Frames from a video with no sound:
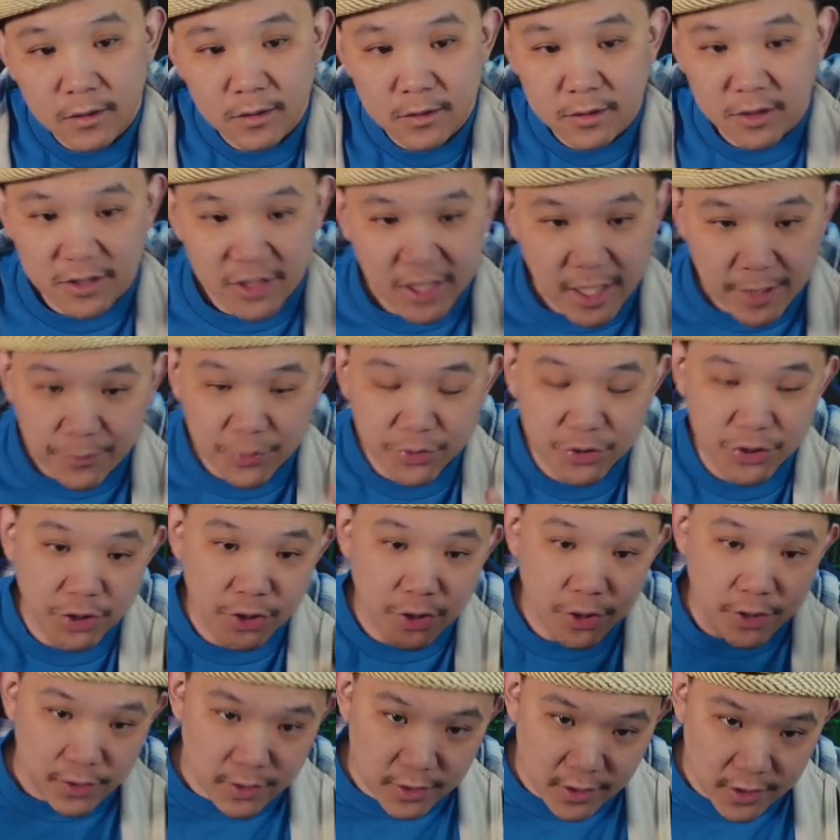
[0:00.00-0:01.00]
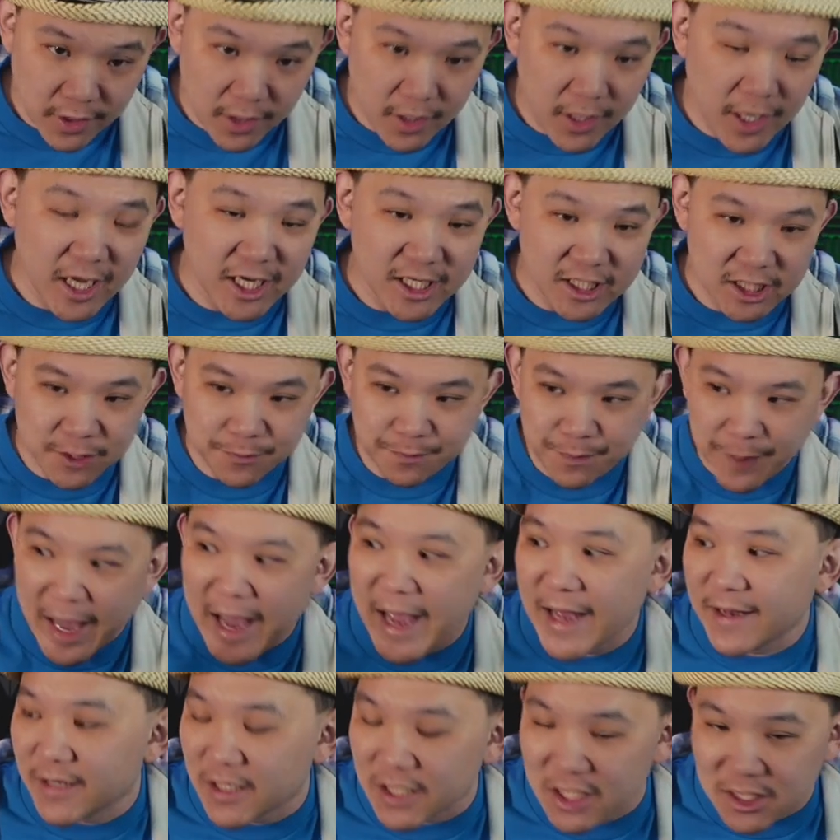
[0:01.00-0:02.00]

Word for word: the temperature, expand the